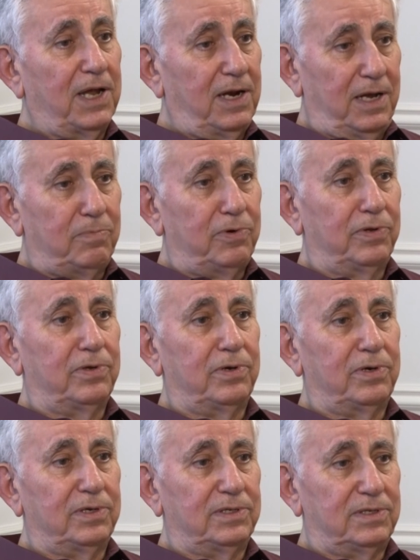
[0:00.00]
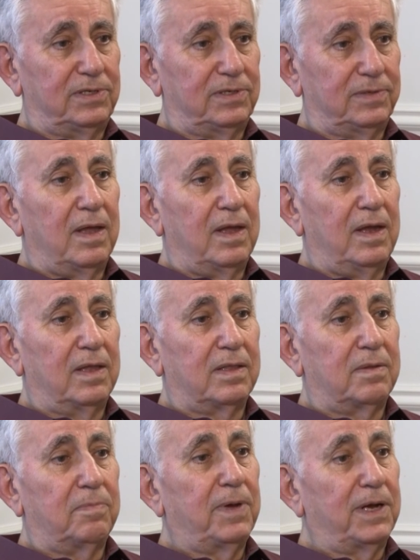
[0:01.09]
Bell Laboratories
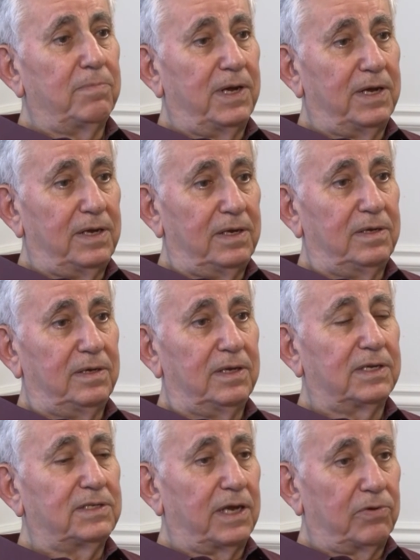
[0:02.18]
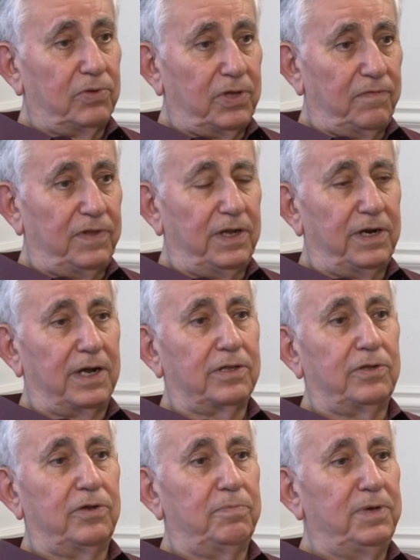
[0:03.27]
at, by my executive
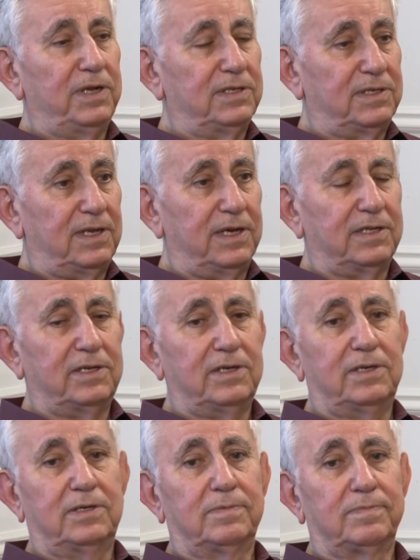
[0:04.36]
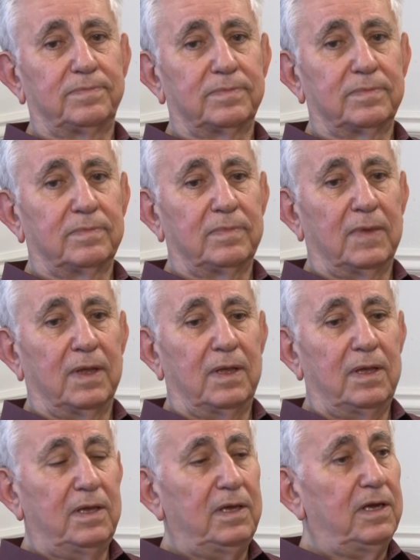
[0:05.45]
director, Bill Slichter,
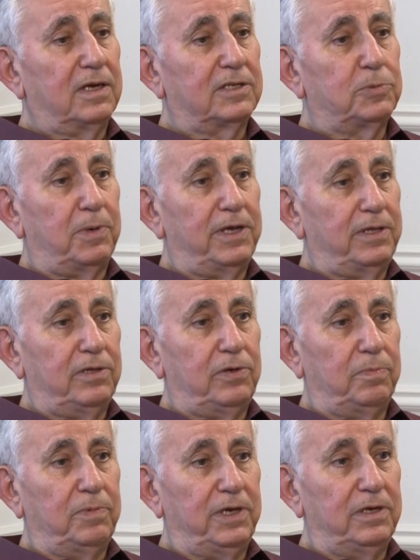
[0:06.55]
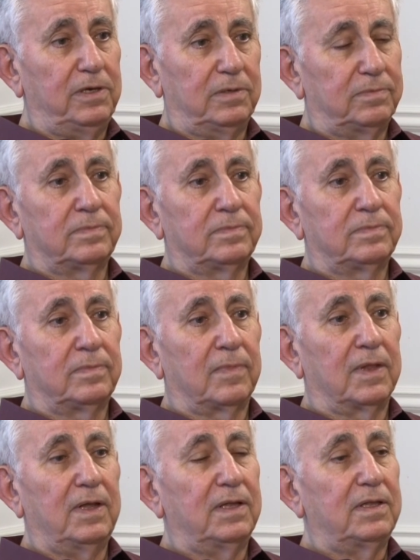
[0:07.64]
he explained to me
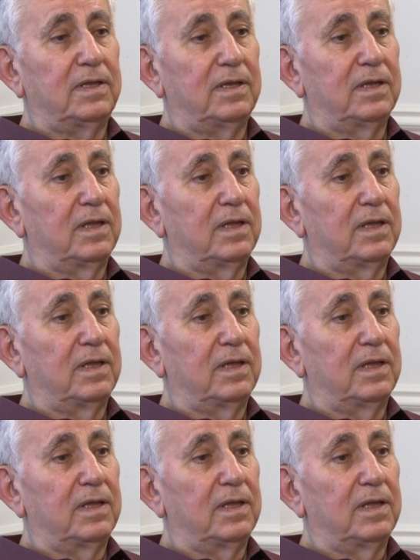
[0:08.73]
that